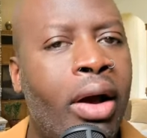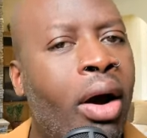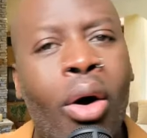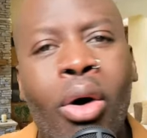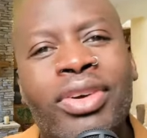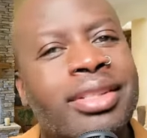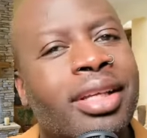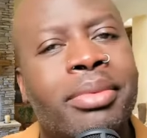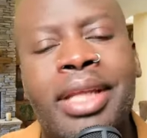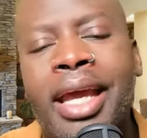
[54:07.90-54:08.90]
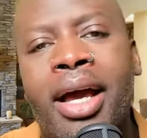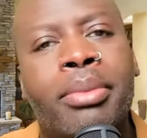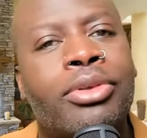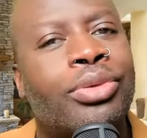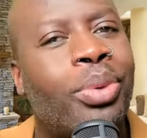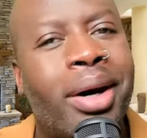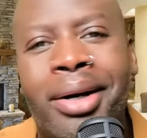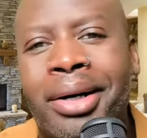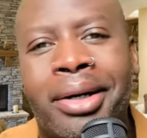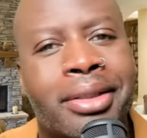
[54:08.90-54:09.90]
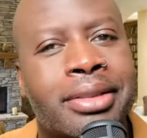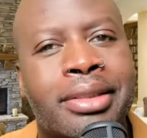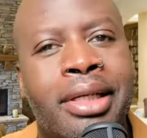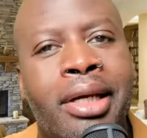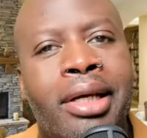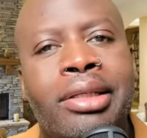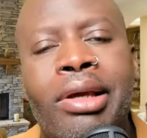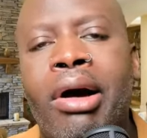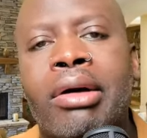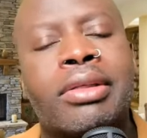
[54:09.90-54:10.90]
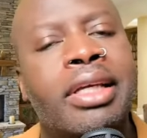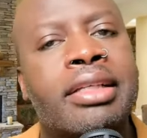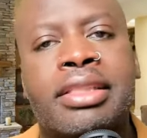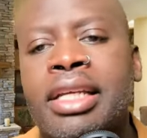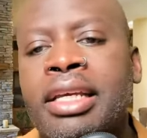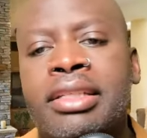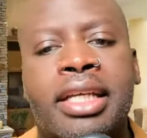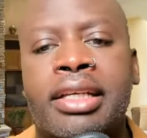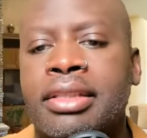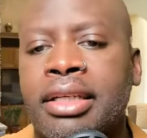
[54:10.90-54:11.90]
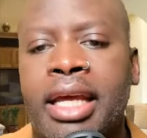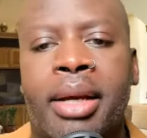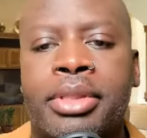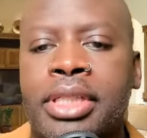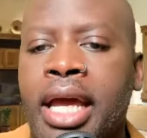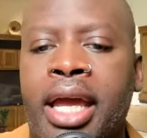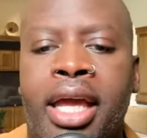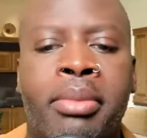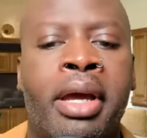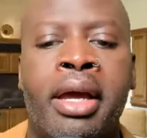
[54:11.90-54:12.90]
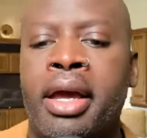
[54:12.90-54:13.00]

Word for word: over some damn drugs, y'all. So it's, it's just a damn shame.